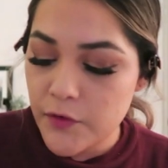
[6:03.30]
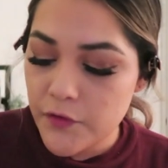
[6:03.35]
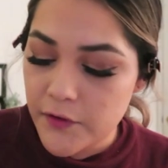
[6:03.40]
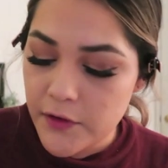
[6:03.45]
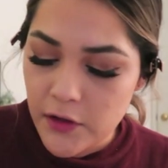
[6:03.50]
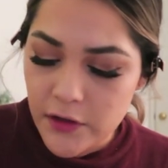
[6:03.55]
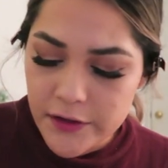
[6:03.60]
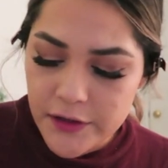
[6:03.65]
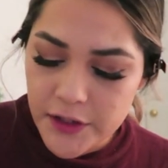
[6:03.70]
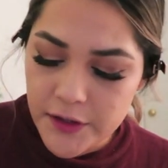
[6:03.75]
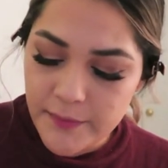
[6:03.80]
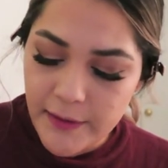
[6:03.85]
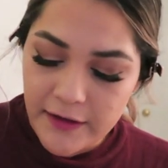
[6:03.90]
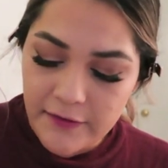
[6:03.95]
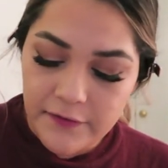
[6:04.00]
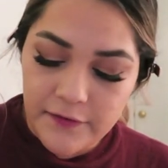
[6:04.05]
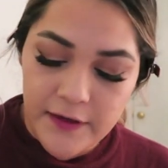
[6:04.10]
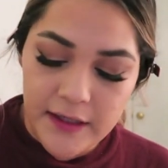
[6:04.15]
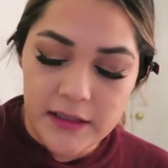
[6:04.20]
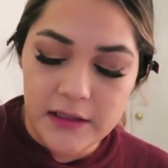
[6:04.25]
moving on to my
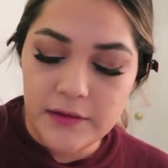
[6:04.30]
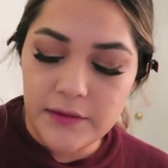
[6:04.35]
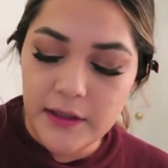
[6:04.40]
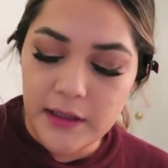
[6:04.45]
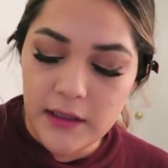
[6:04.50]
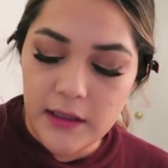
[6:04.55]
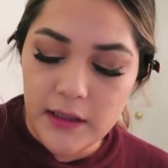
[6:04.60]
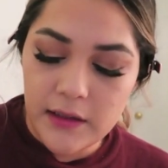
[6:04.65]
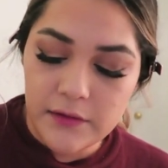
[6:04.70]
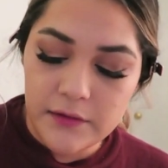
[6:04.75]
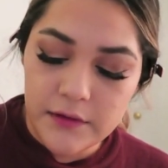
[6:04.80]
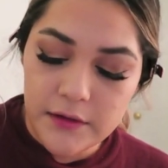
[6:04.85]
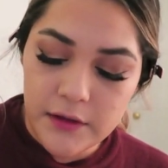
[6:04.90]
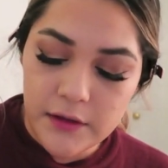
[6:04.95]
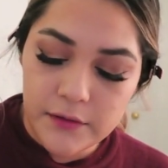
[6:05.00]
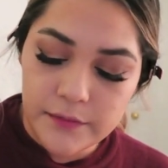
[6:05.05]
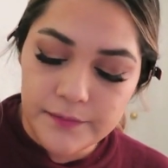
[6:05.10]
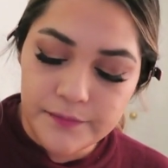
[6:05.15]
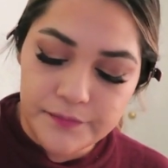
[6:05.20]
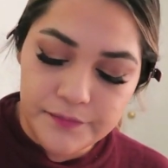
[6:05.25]
face right now,
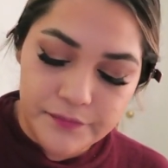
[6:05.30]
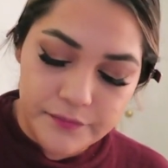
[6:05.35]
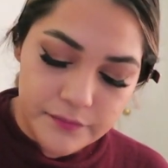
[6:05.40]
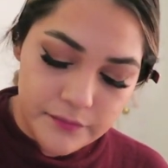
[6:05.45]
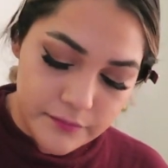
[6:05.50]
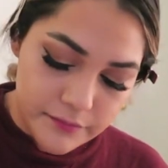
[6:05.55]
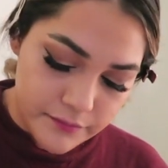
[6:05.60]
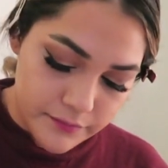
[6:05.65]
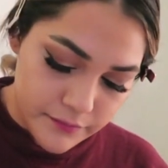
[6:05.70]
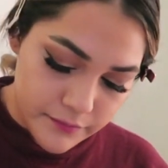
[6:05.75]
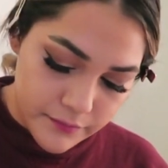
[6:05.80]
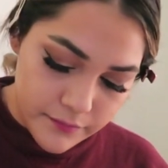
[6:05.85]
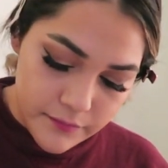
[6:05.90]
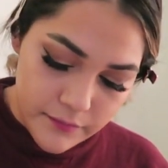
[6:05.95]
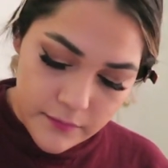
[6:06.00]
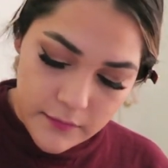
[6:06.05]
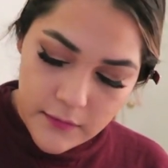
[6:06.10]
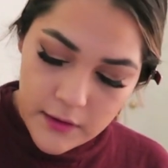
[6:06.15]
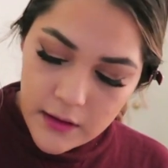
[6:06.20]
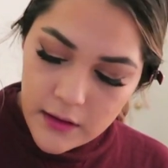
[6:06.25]
so
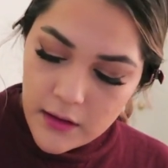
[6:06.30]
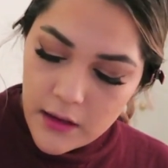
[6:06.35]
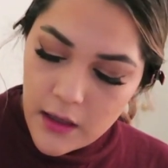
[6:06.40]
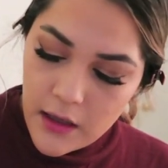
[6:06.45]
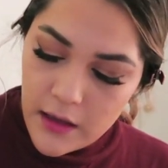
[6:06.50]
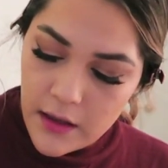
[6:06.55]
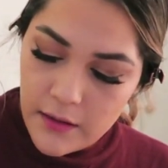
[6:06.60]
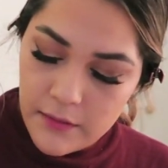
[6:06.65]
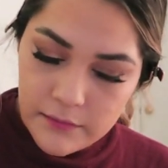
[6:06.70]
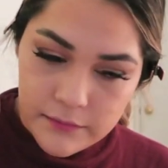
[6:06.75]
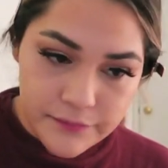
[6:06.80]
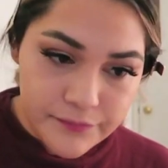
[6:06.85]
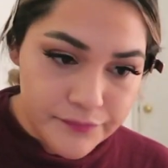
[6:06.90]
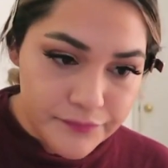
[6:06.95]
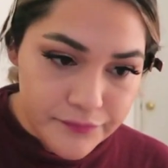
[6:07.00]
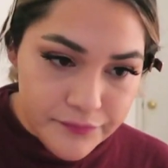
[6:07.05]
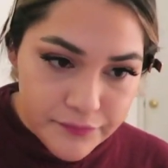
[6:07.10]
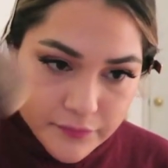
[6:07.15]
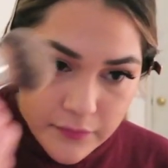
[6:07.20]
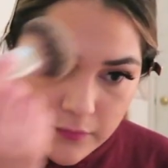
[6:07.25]
um,